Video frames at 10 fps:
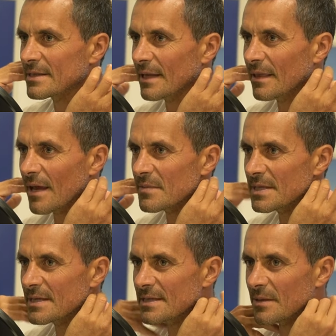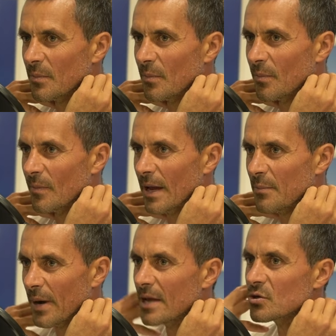Sometimes it's a, a,
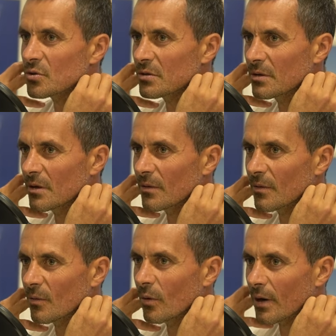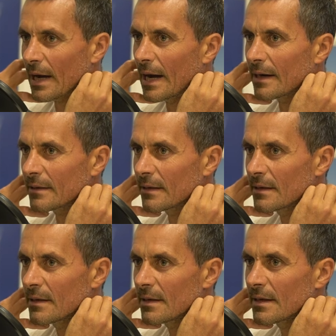pleasure work hard.
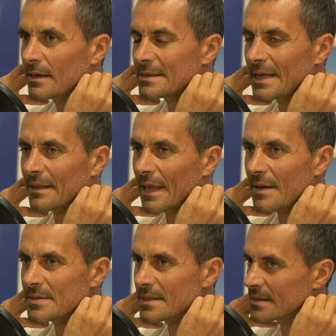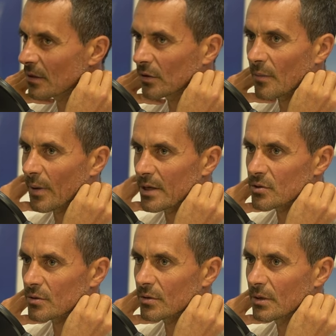Sometimes it's not a
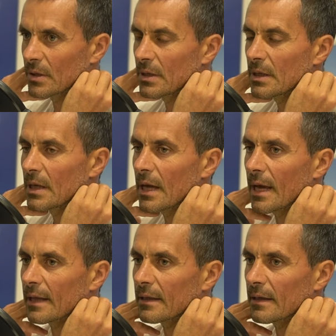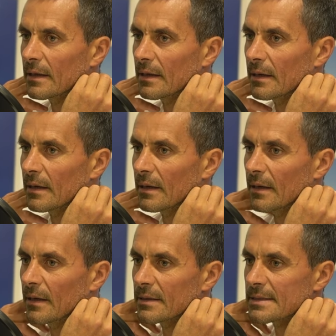pleasure. Mm-hmm. And
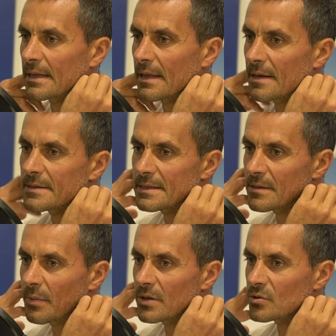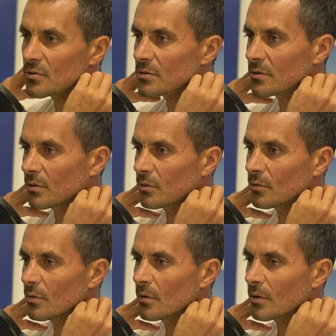uh, sometimes it's a pleasure
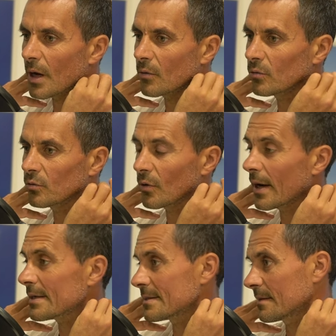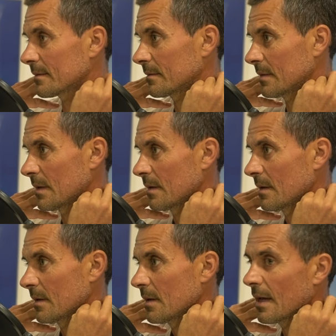to learn how to rest.
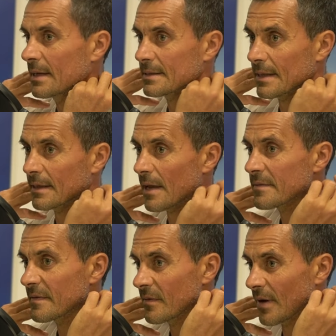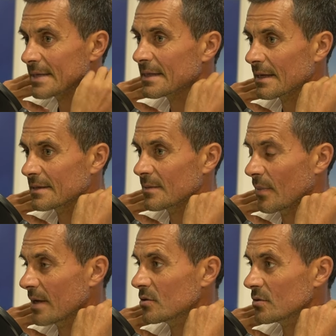And sometimes resting is a
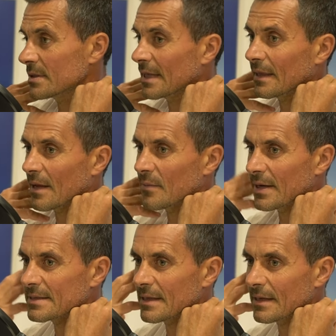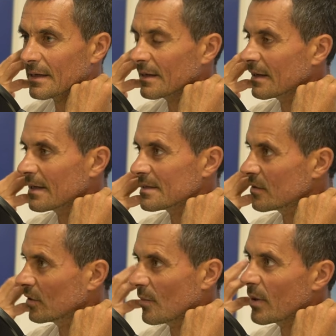pleasure, sometimes resting is
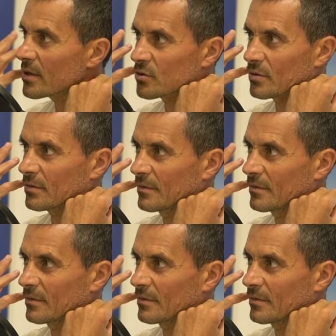not a pleasure.